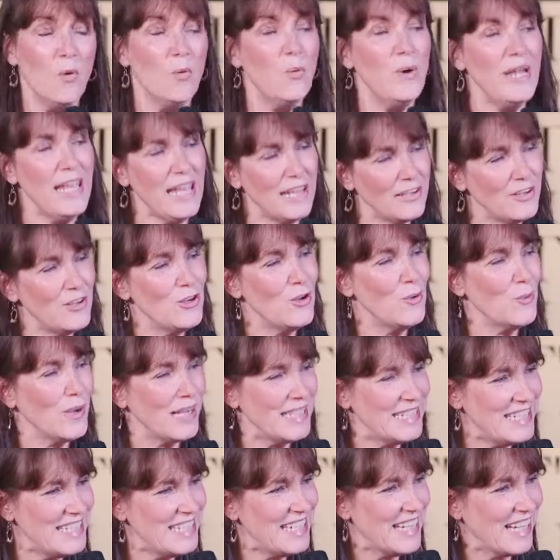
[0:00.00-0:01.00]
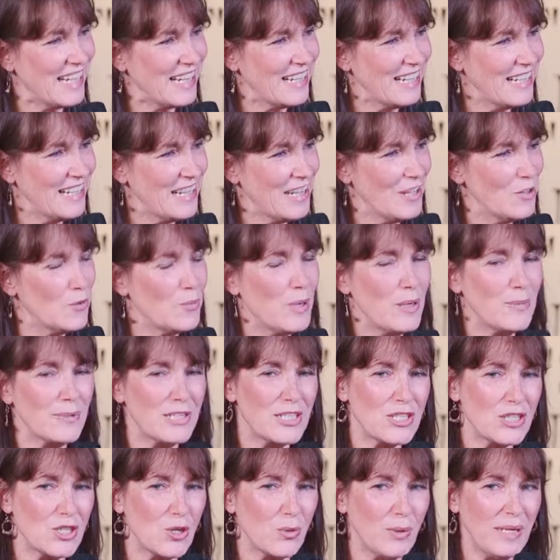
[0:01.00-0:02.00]
We had no idea we
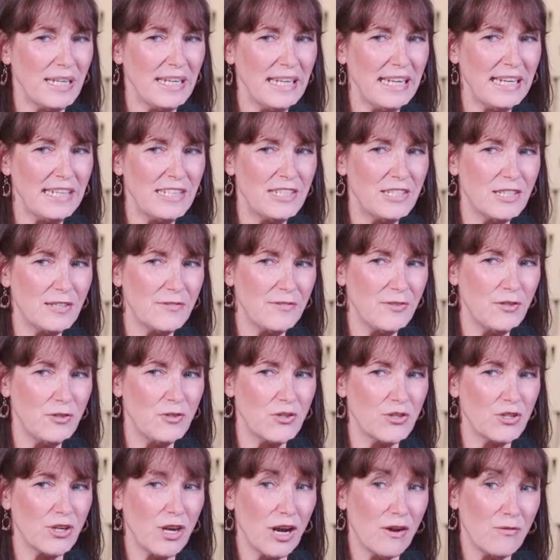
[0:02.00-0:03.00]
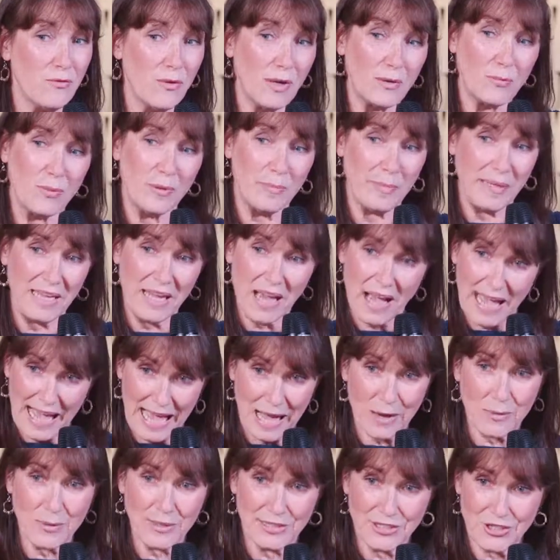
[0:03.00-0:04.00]
were sowing into the future of what would be
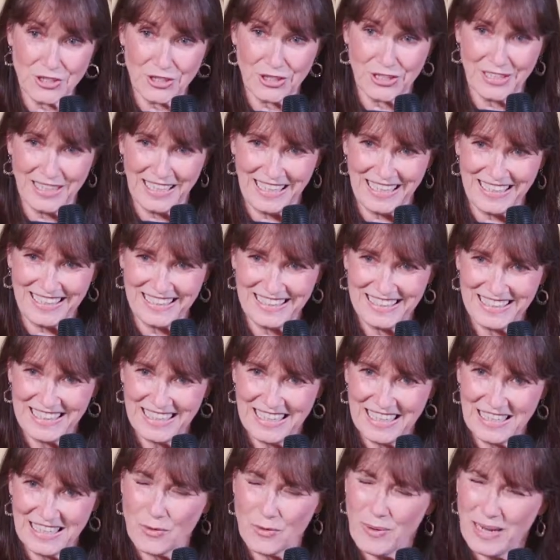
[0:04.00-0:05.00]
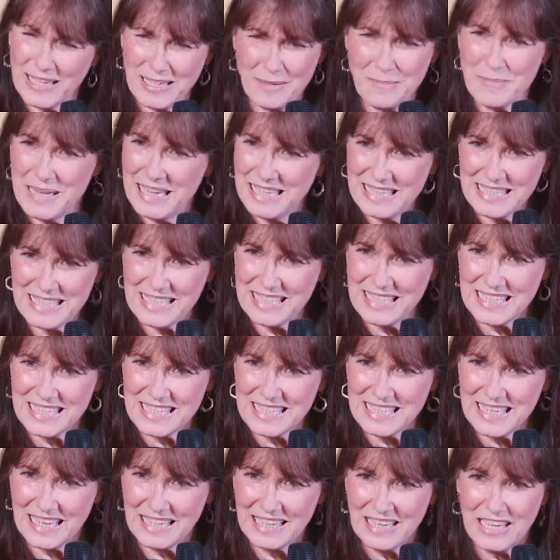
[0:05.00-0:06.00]
our journey. Quite amazing,
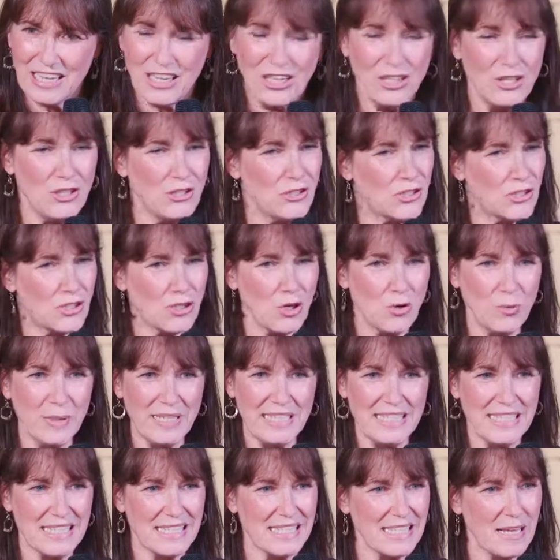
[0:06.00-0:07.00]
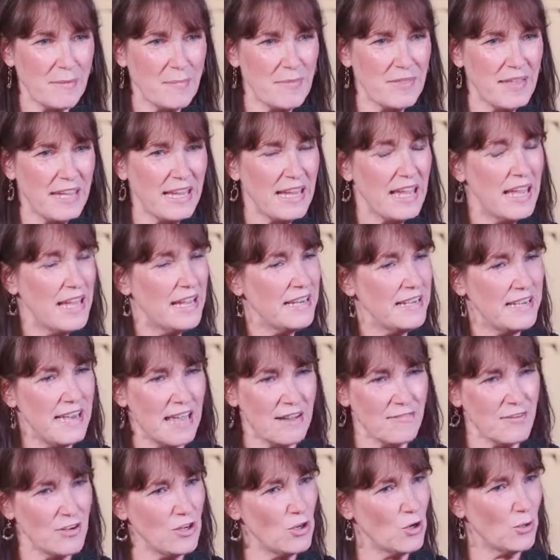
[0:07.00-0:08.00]
isn't it? You sow into something,
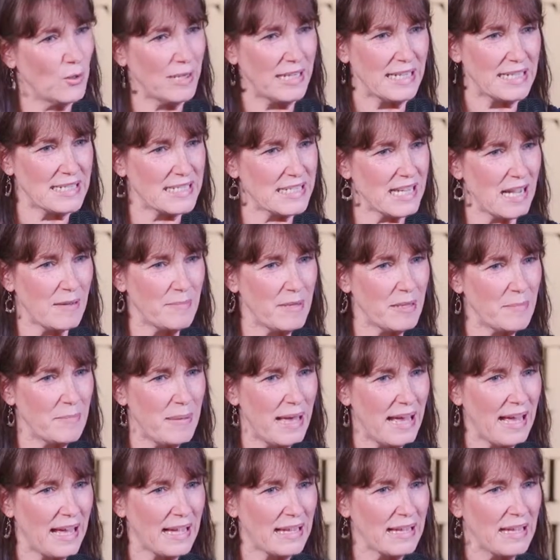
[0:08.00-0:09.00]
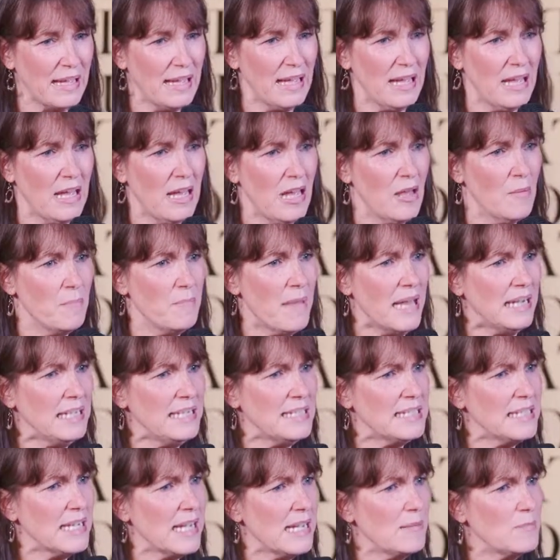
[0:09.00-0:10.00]
never knowing it's coming back.
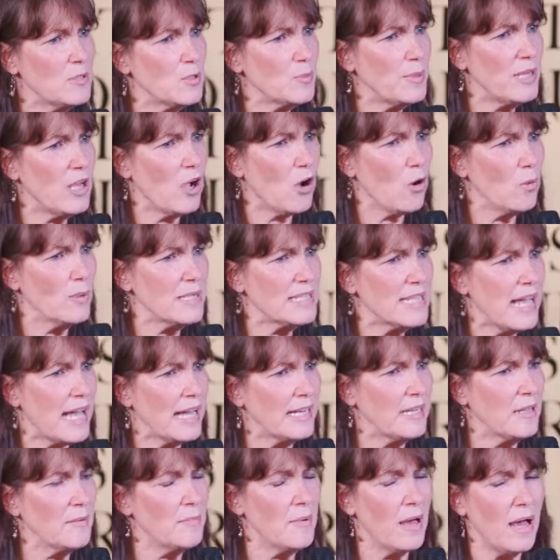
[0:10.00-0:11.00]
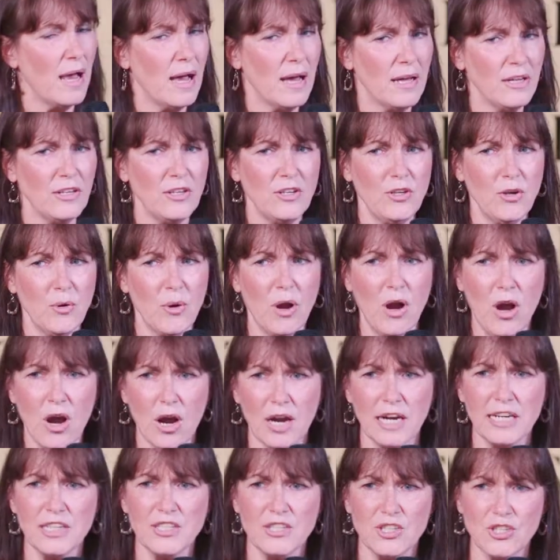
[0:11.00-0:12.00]
Many times we always had a, you know, a
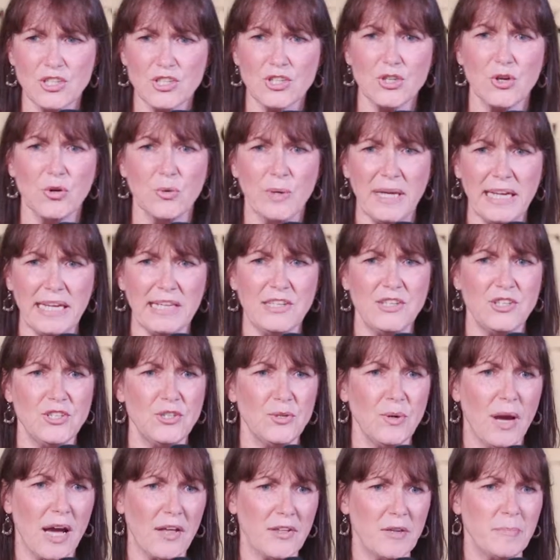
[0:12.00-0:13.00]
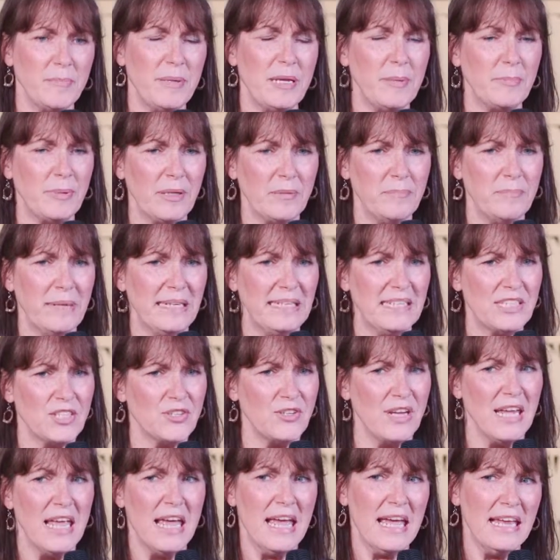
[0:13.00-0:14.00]
heart to sow into other people in
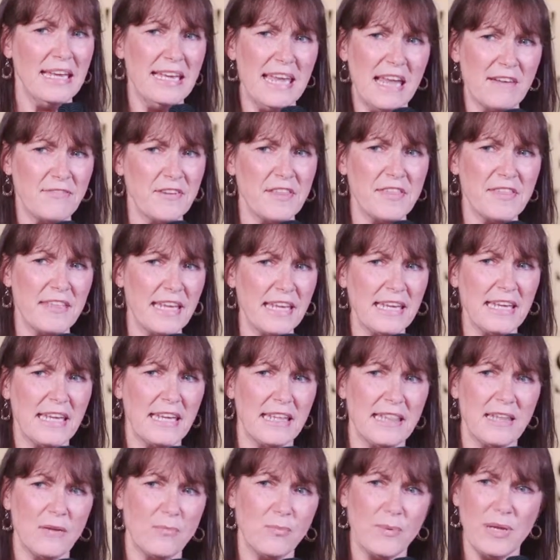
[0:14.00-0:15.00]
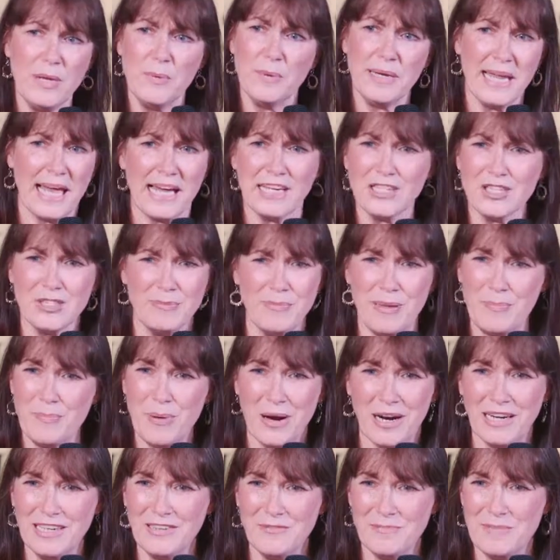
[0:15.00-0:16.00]
ministry, never thinking that we would actually
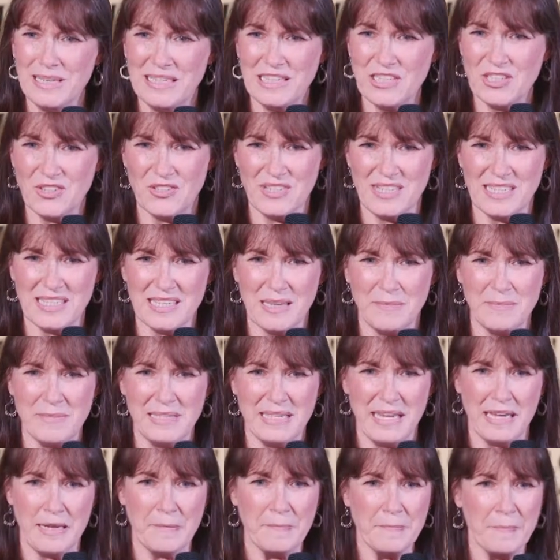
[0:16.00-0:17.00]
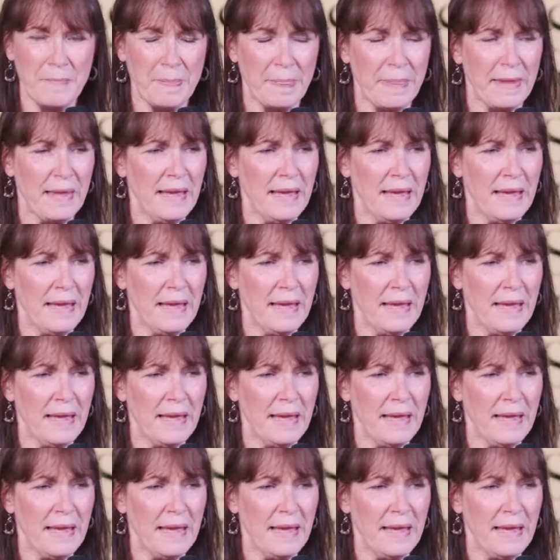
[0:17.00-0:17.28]
be part of ministry someday.